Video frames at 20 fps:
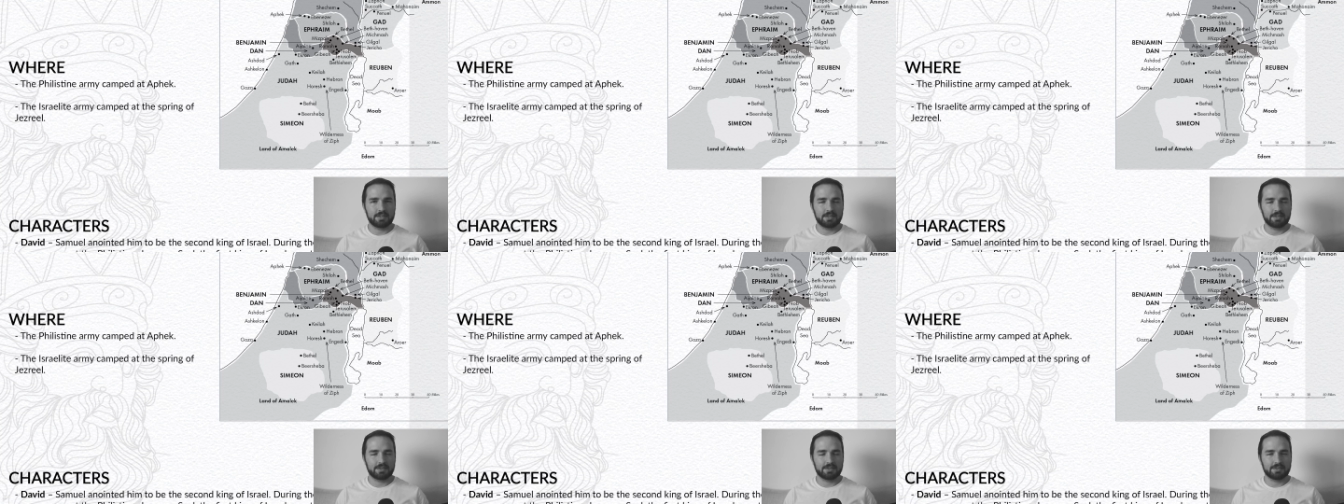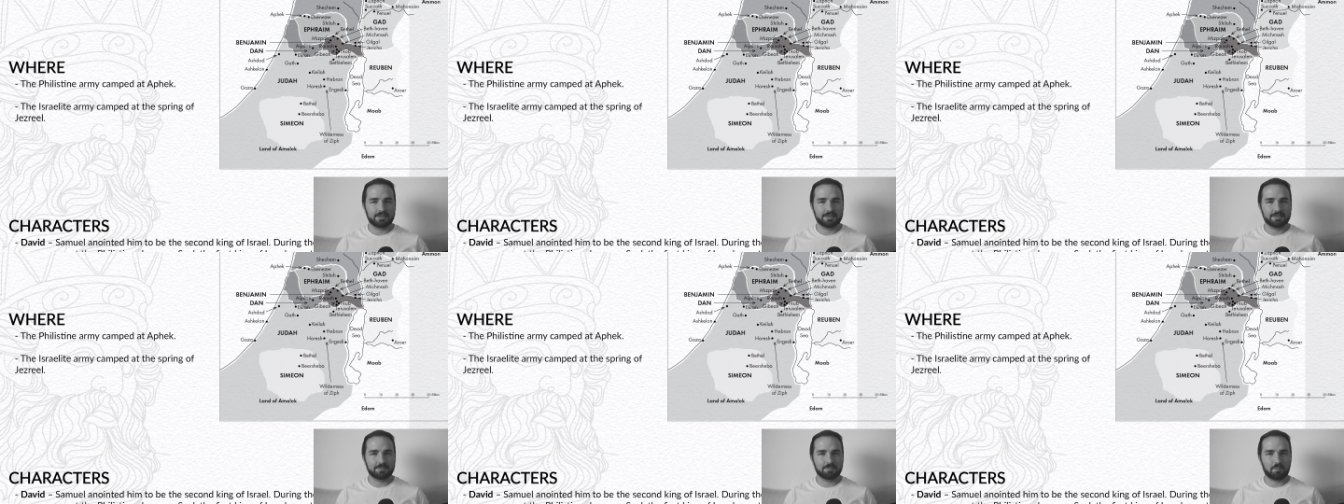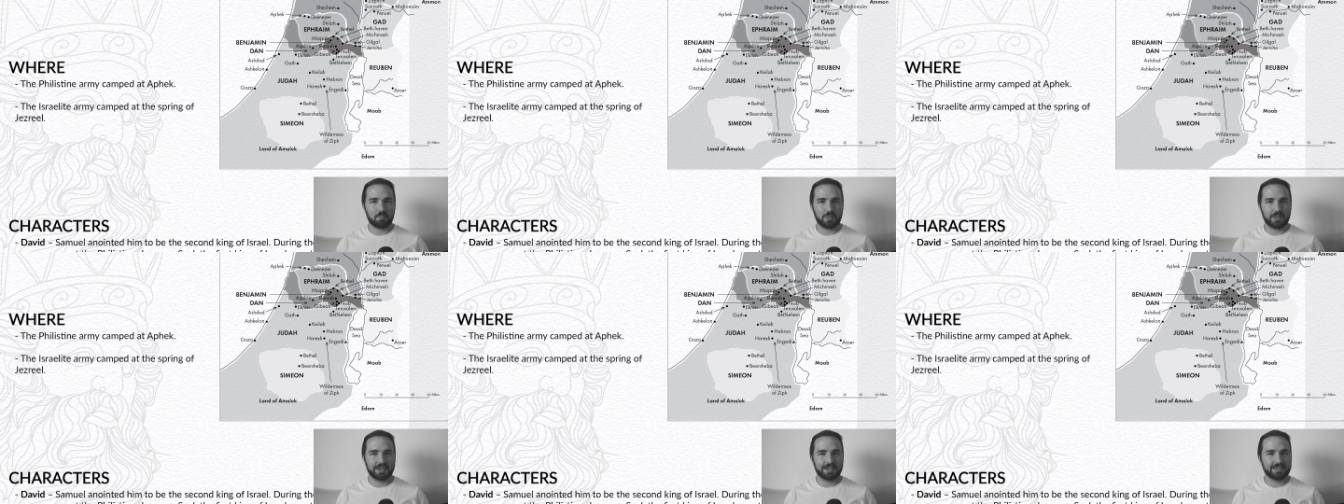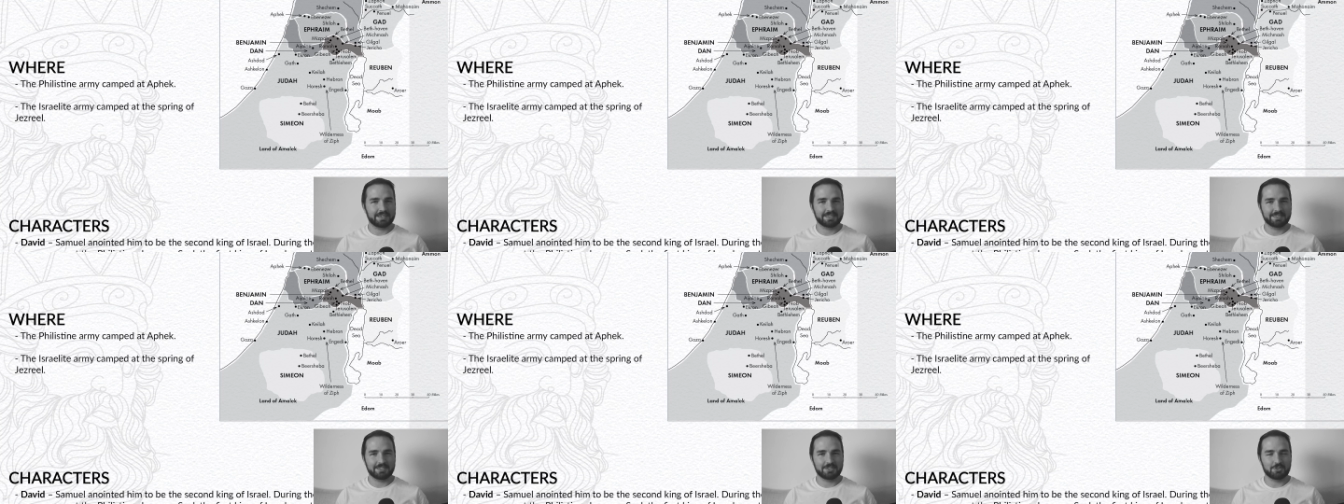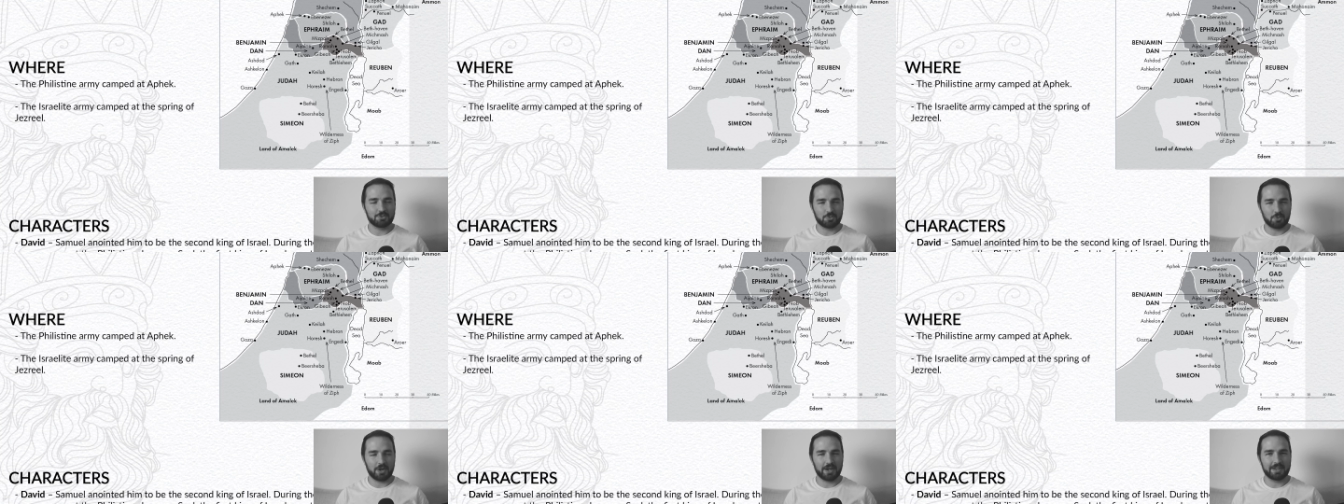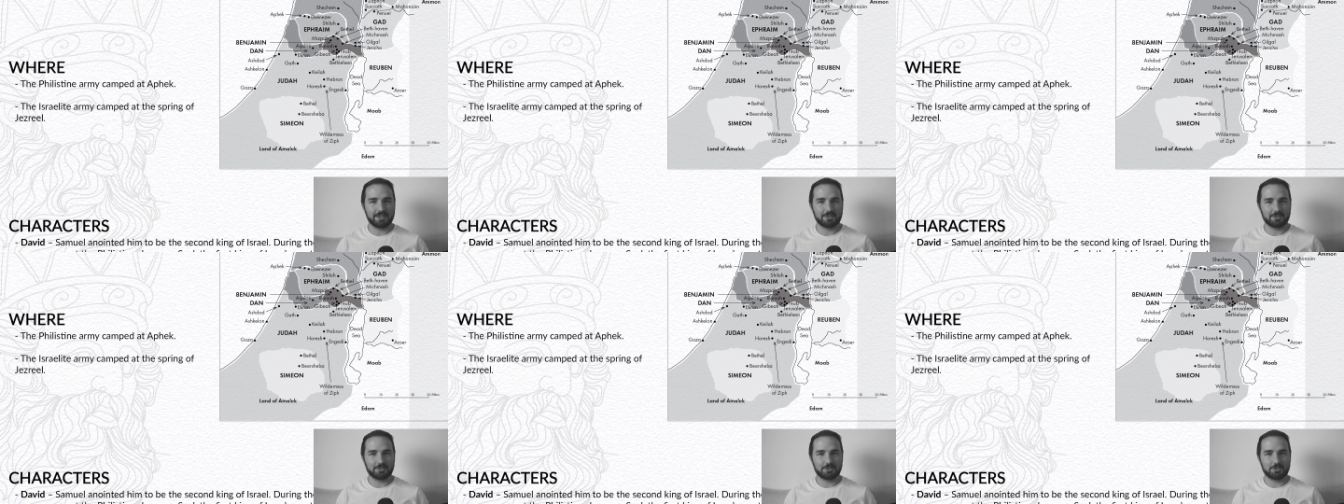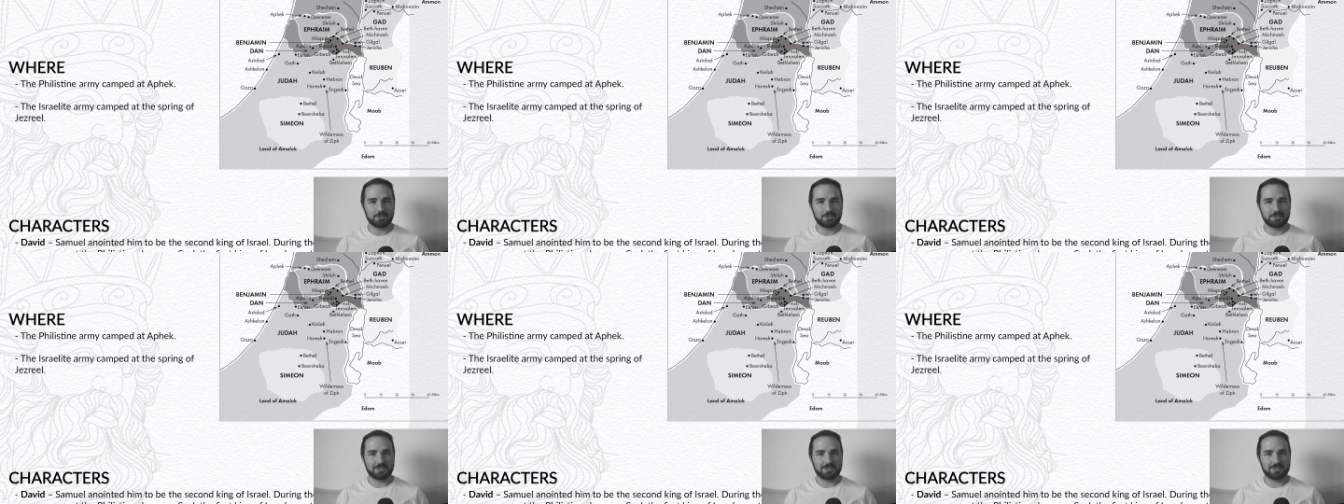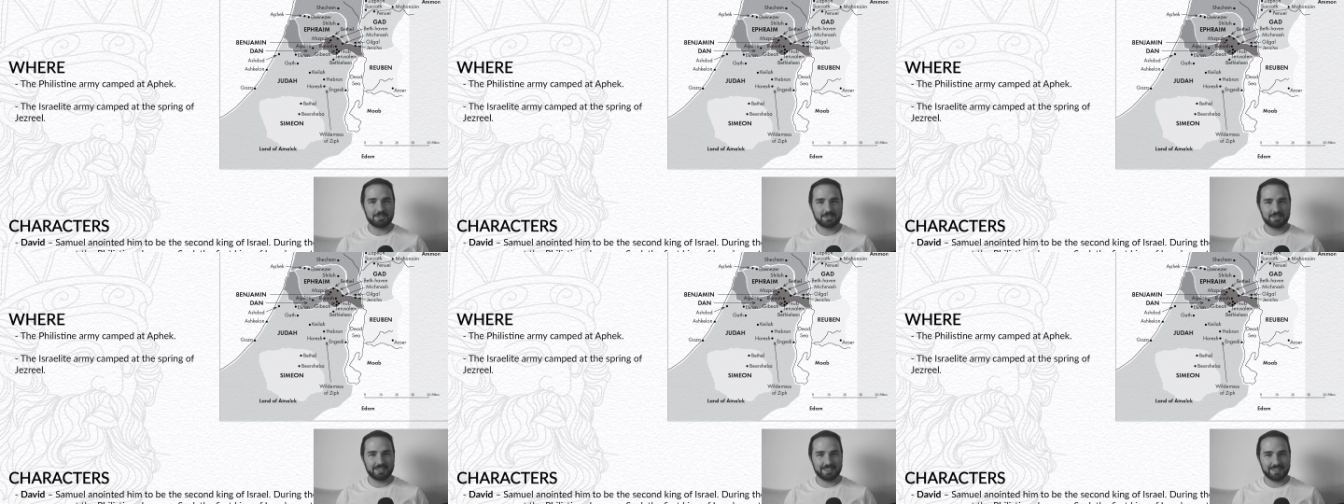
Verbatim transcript: uh, this is why I don't do it in